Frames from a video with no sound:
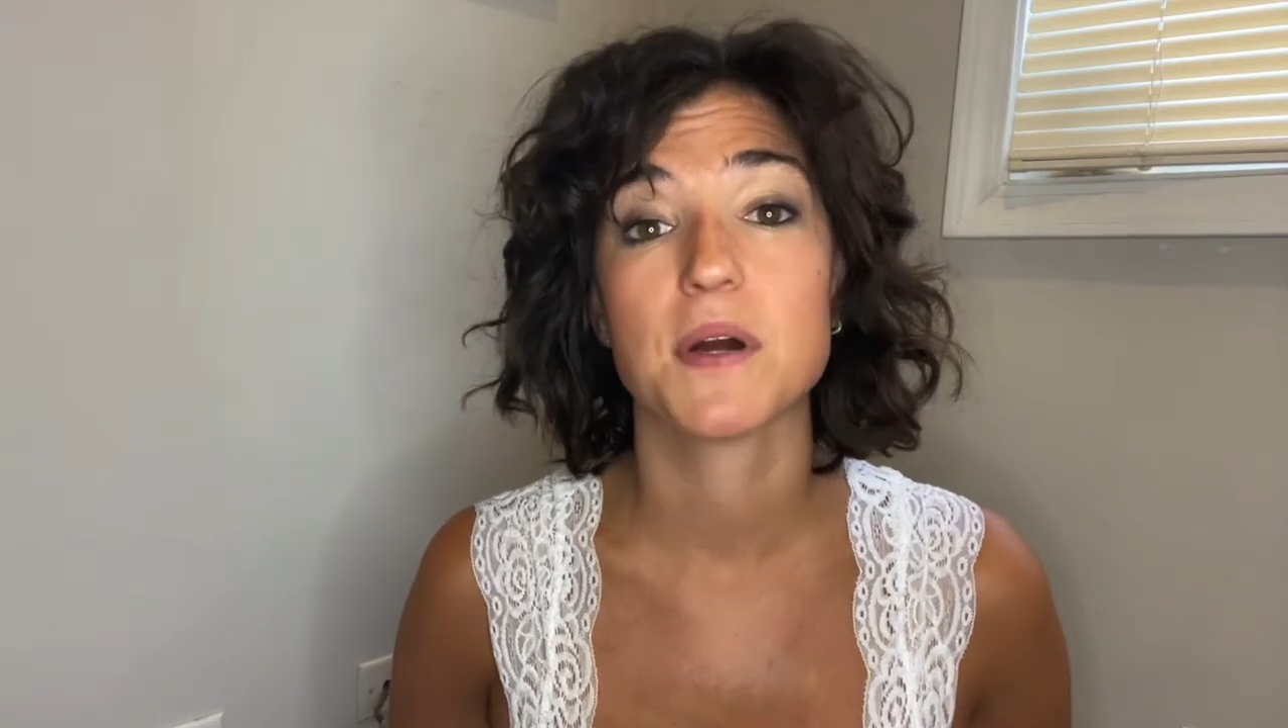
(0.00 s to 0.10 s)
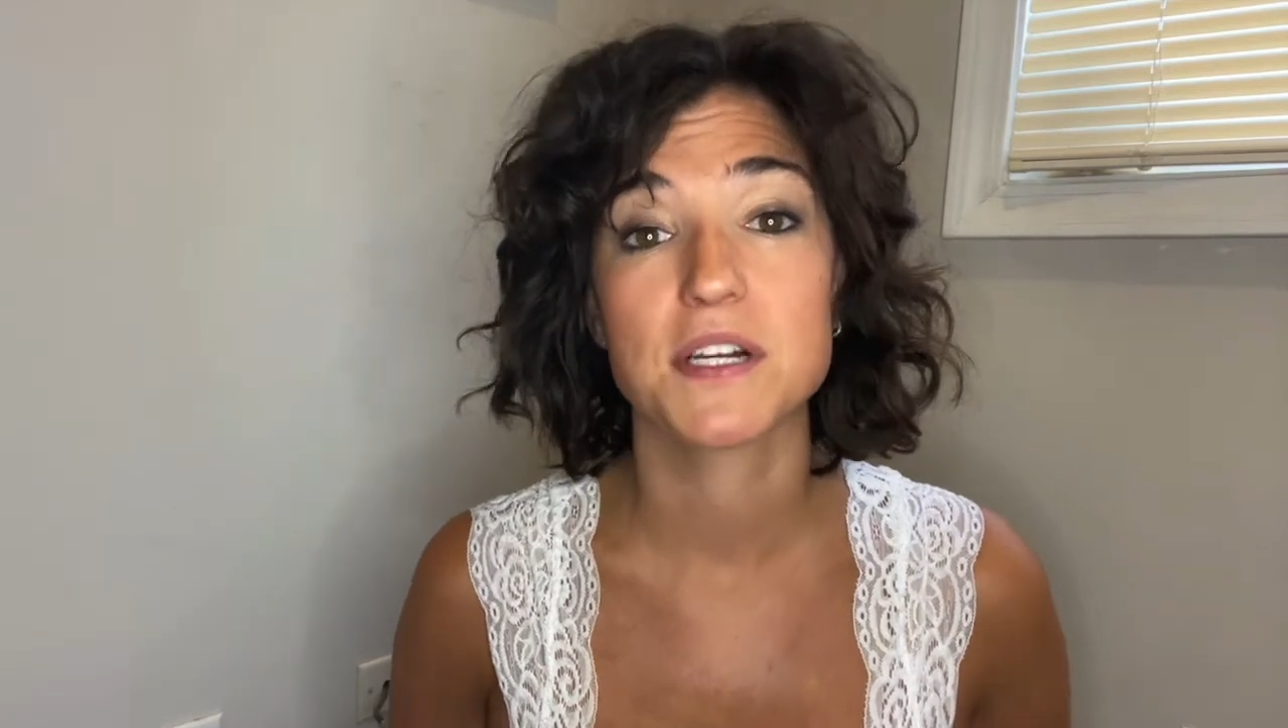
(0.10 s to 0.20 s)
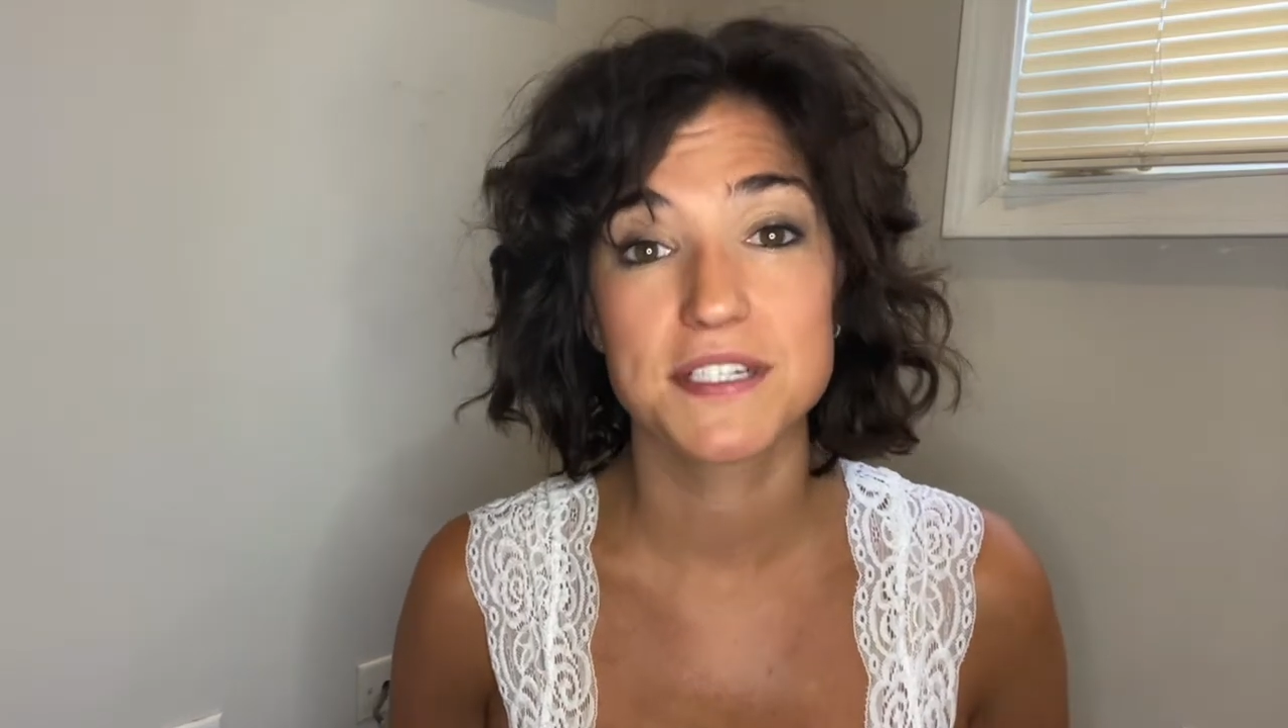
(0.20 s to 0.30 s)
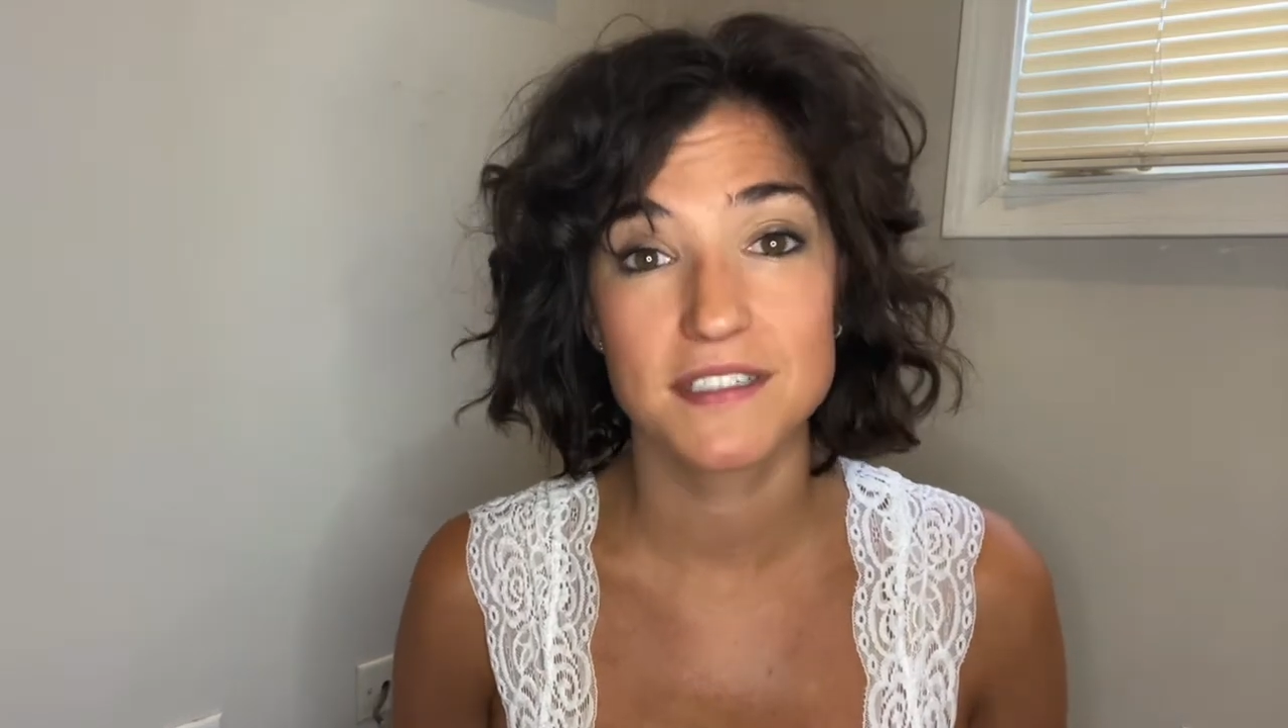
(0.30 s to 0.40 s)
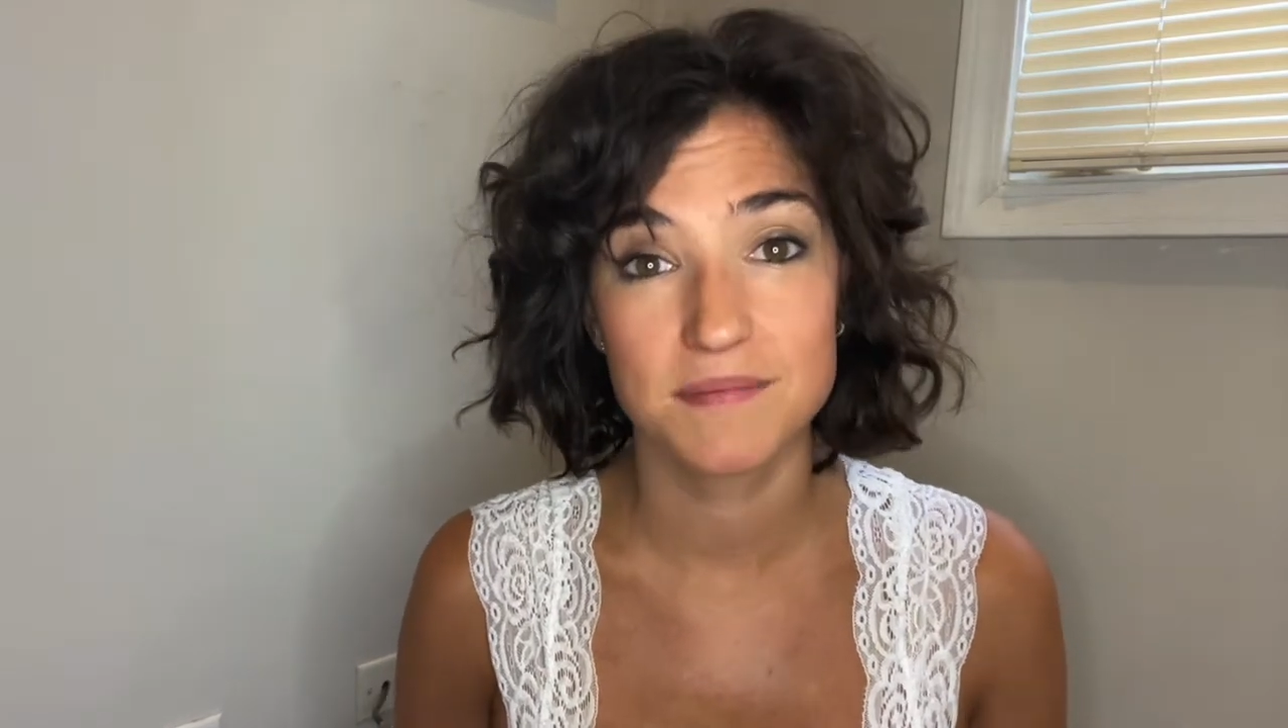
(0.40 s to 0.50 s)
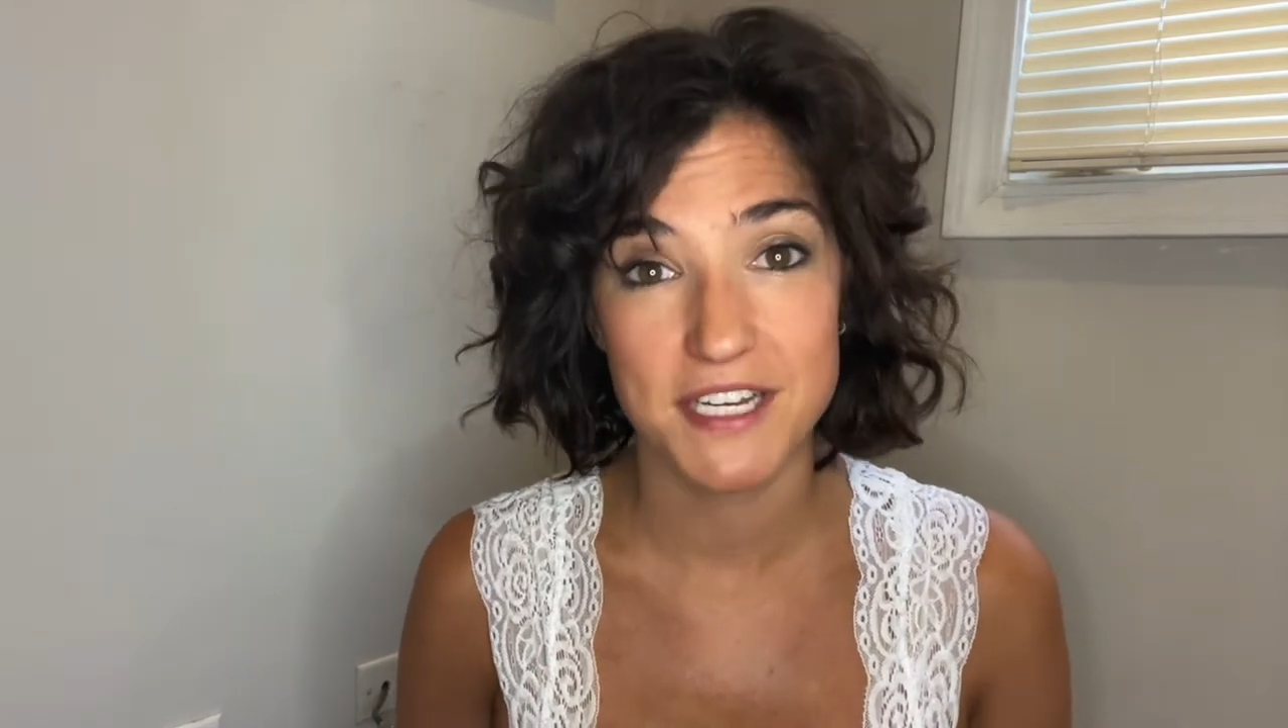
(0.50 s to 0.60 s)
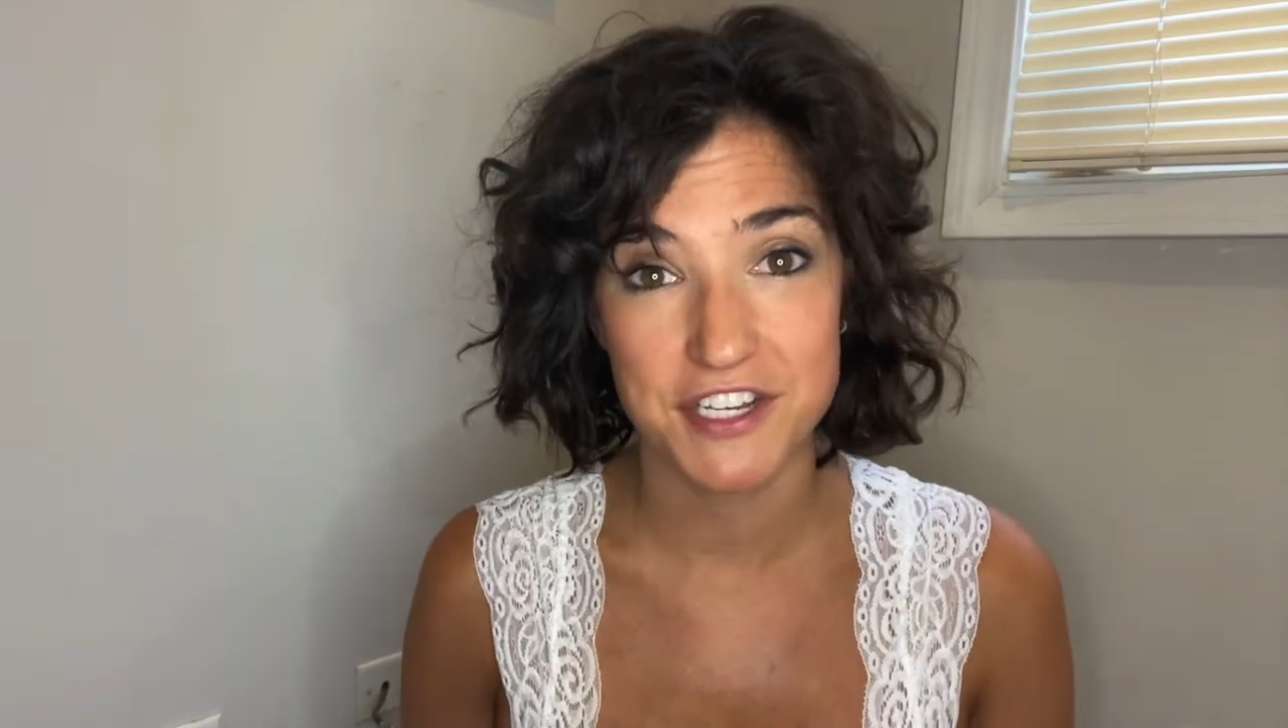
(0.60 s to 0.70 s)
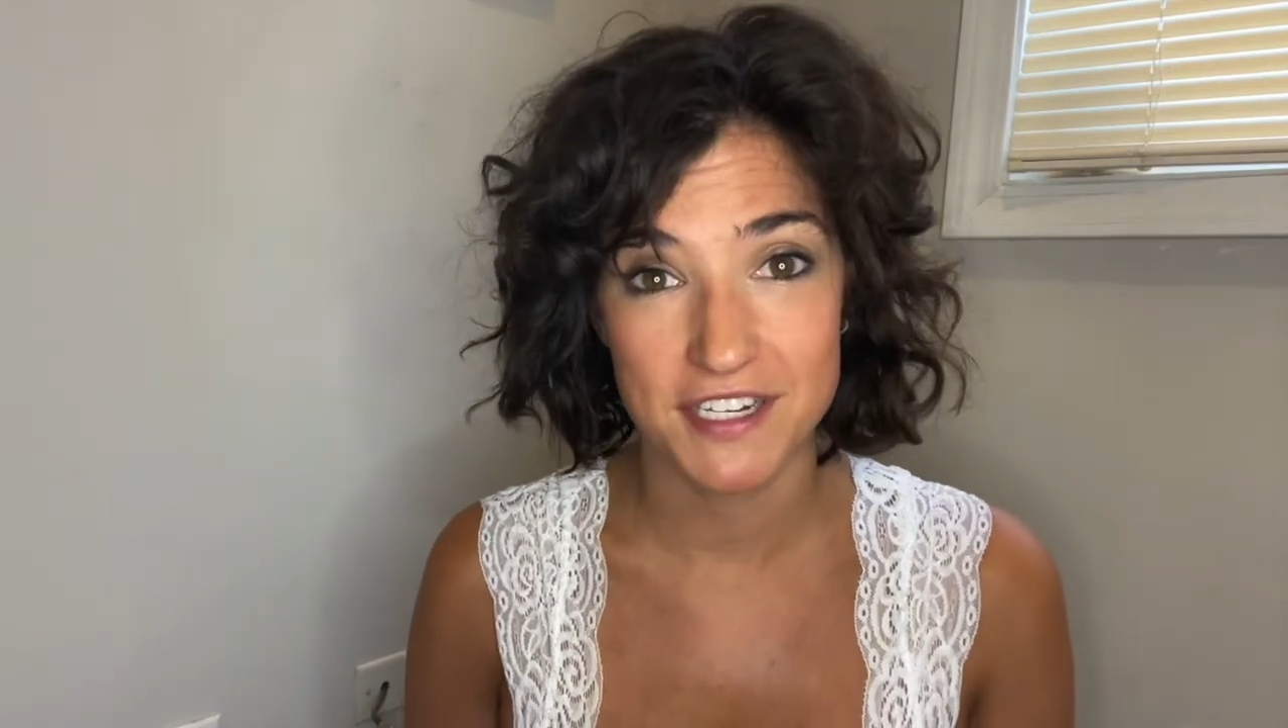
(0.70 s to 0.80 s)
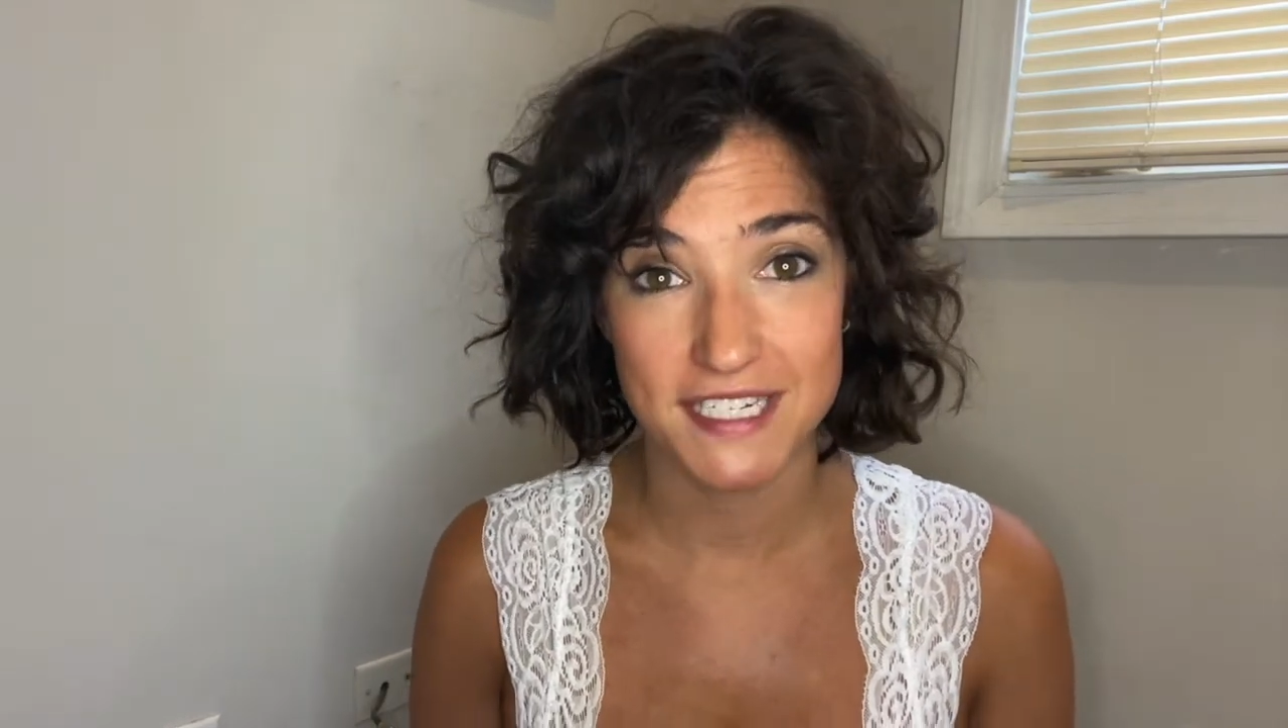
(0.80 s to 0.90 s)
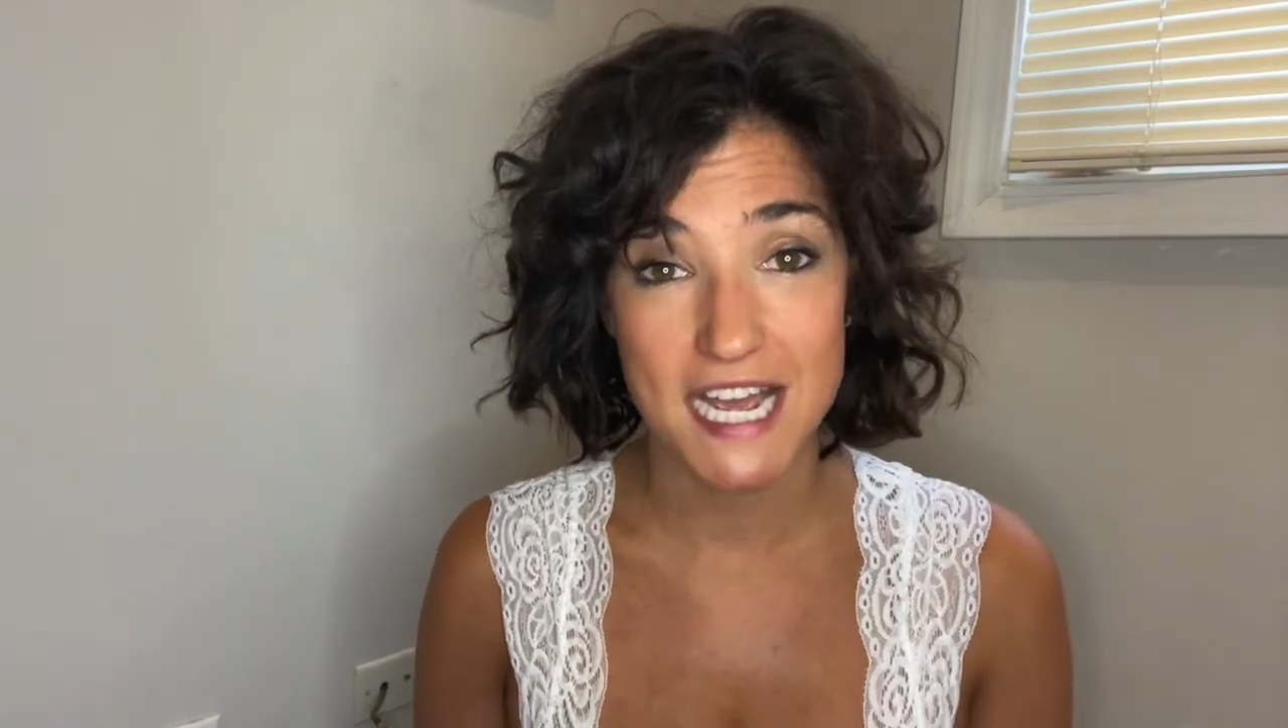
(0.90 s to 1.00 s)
personal mission to